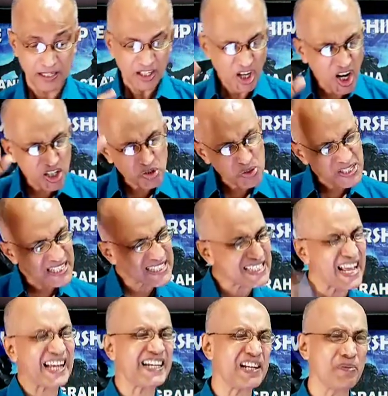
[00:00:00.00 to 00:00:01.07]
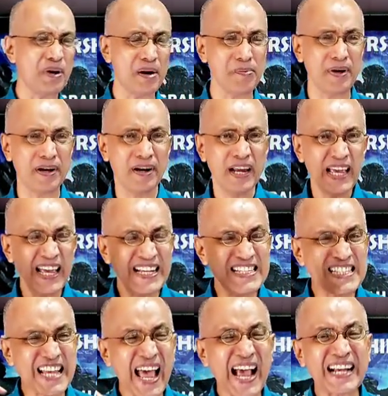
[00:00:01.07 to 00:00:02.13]
God knows exactly where we are.
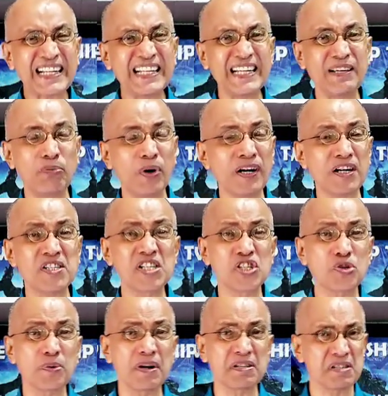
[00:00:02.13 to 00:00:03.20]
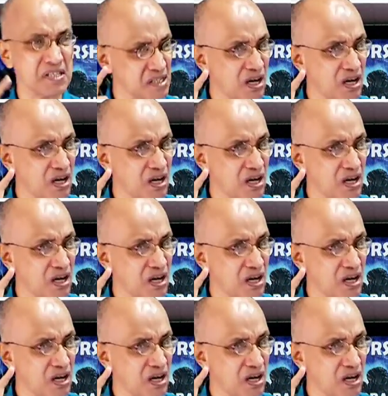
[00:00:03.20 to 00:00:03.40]
Exactly what our situation is,